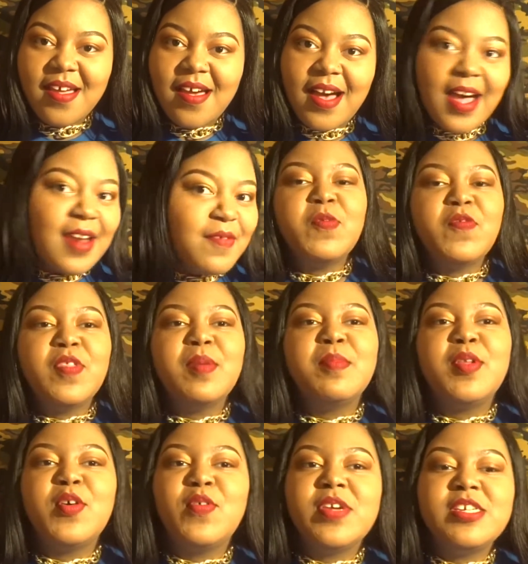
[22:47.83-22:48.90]
all of them
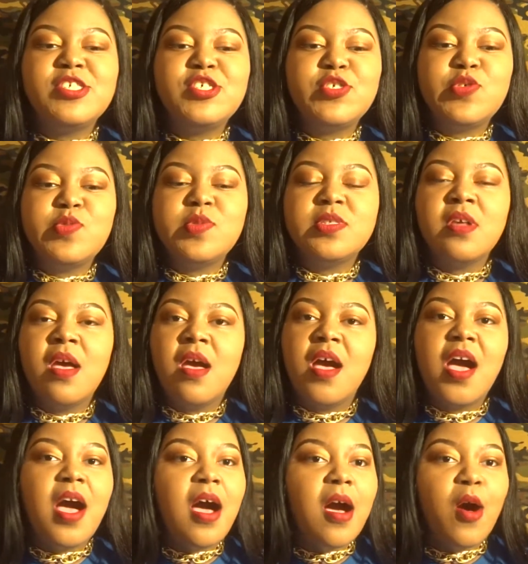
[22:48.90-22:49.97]
doing shoes,
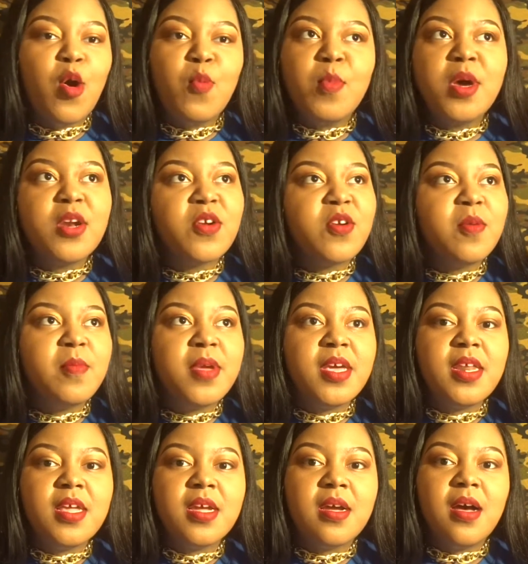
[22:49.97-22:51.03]
all
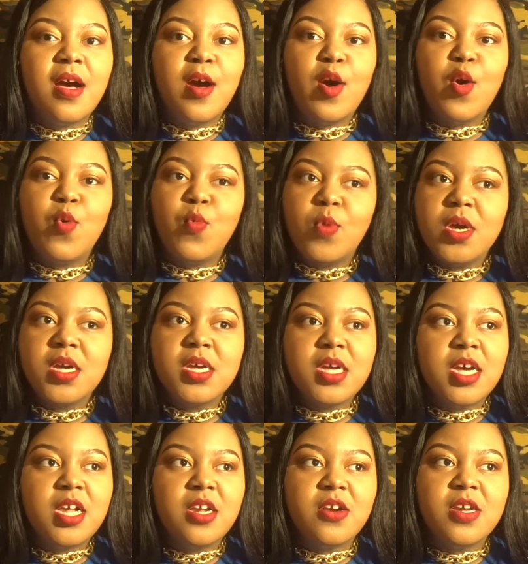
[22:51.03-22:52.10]
monochromatic, all one
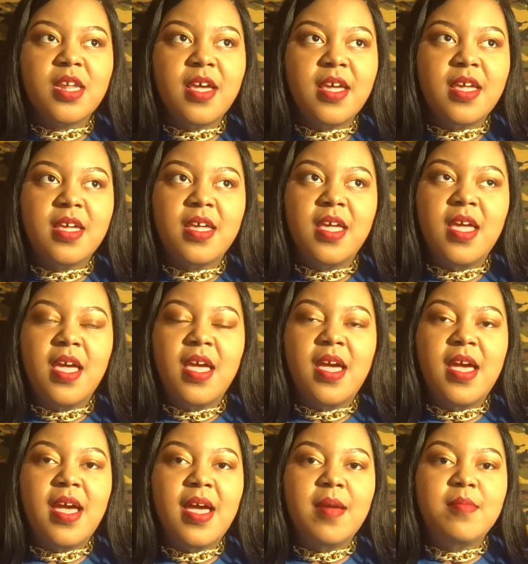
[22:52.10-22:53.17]
color. Like,
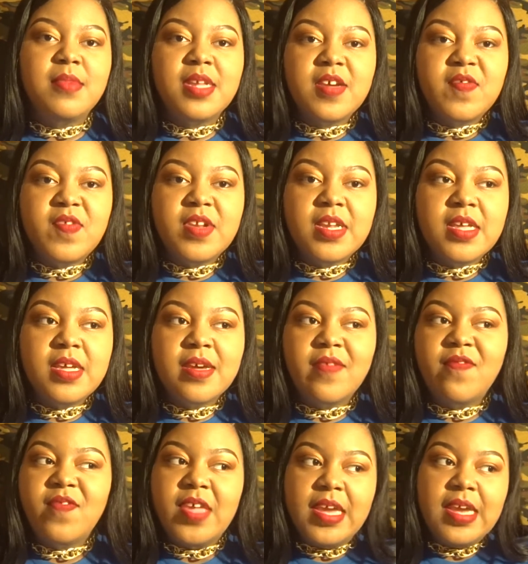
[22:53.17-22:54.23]
I'm definitely a
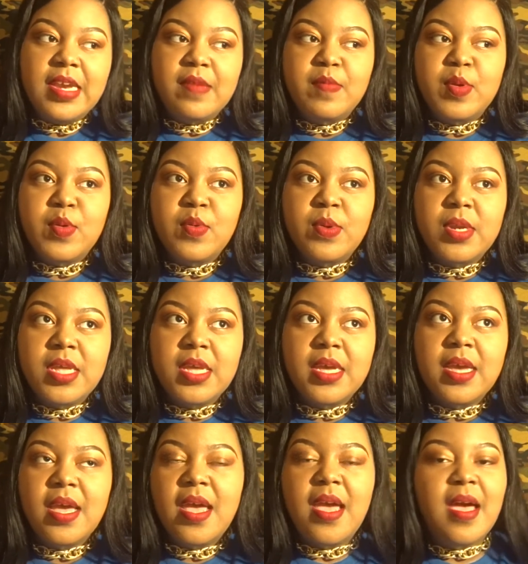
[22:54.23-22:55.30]
fan of doing
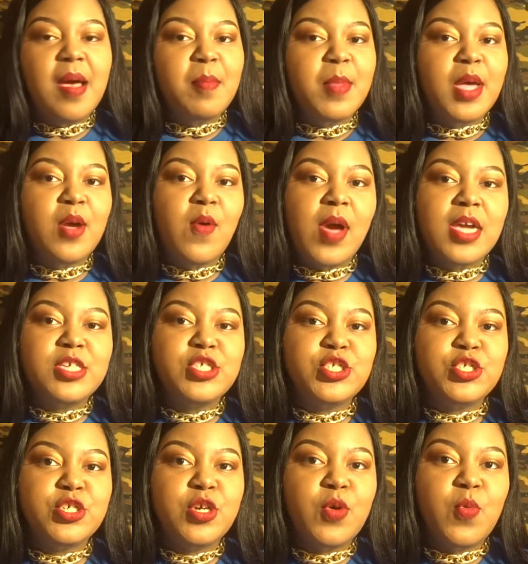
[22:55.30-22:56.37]
it. I'm not quite
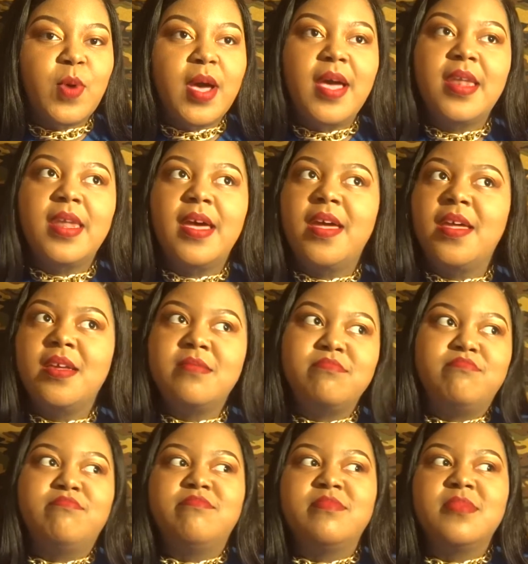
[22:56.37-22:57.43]
sure why. Like,
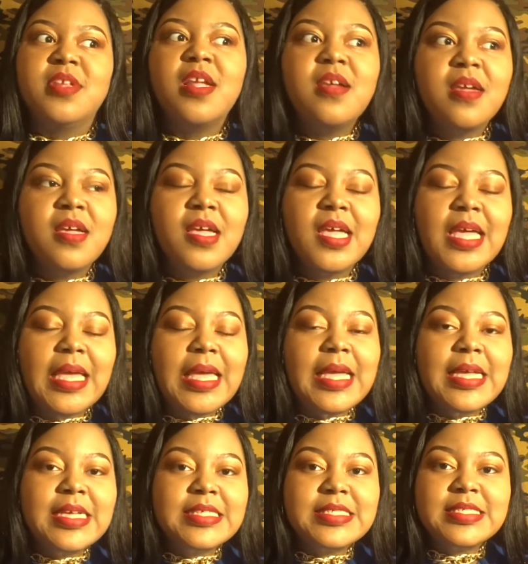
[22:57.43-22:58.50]

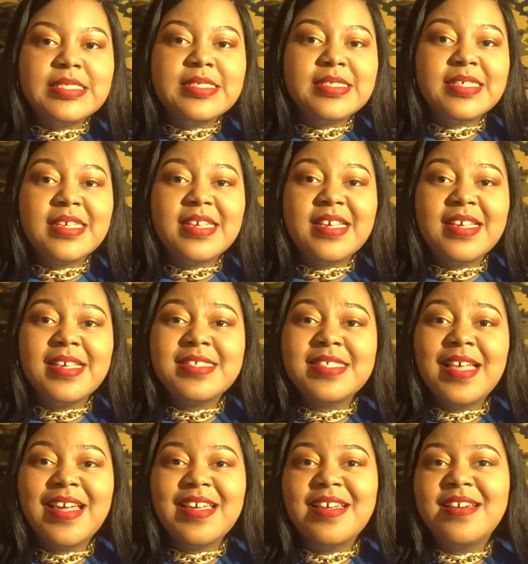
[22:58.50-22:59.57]
it's, it's
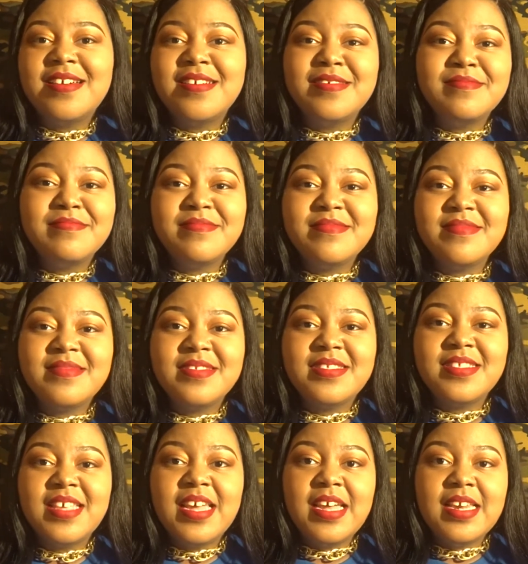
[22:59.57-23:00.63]
like a
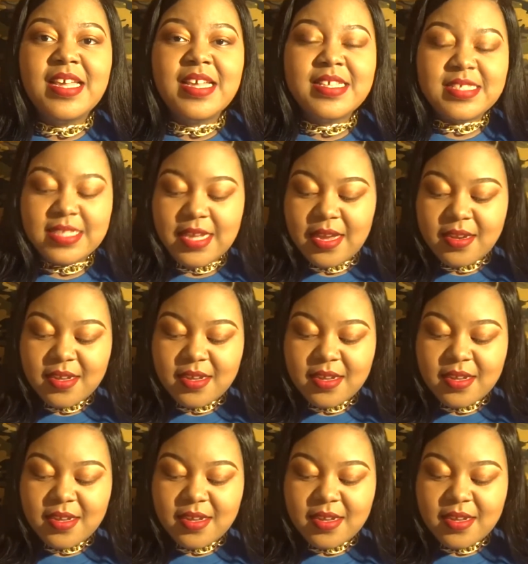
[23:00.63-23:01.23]
thing that's not